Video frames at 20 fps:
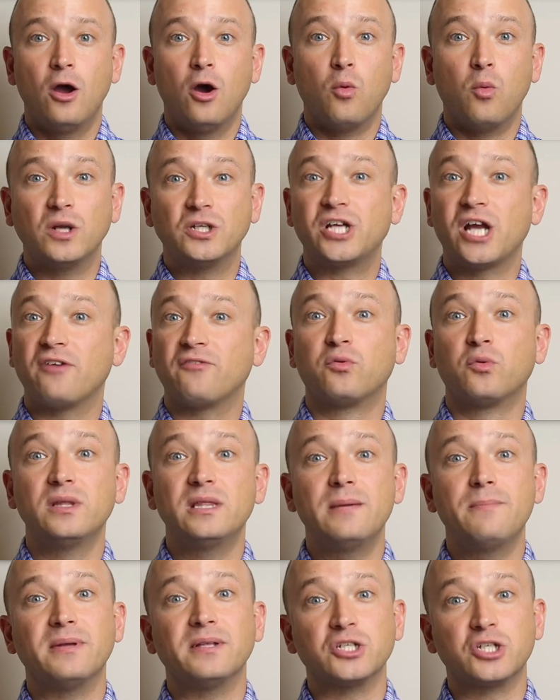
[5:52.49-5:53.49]
which have
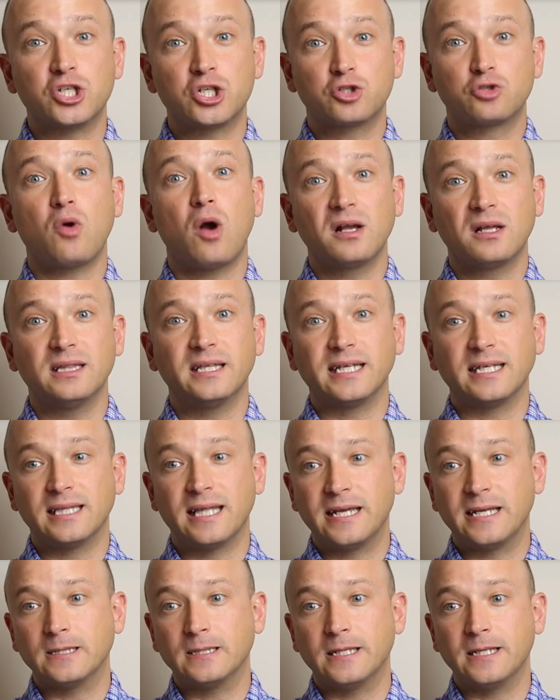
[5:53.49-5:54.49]
really been struggling
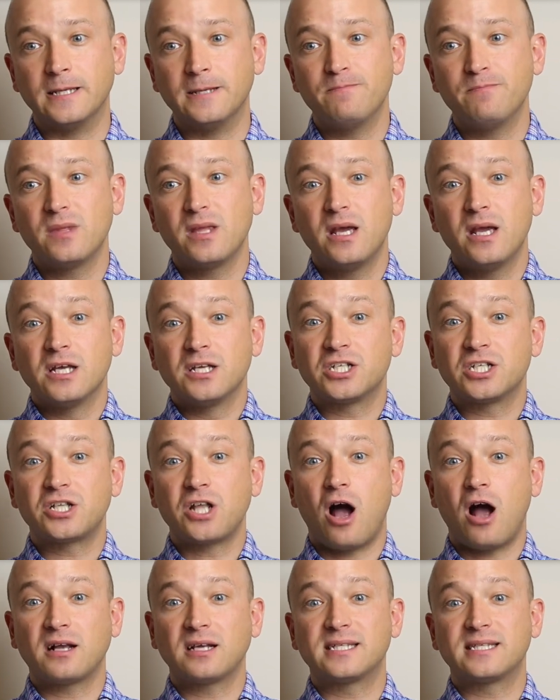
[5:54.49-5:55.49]
lately,
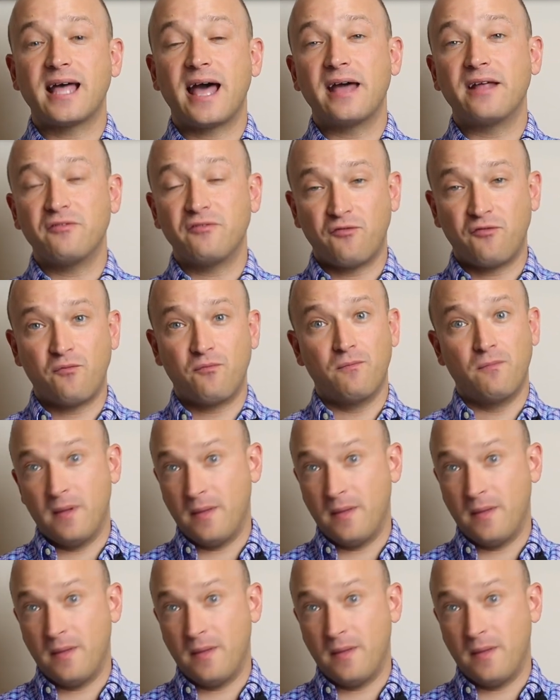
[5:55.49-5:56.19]
stocks that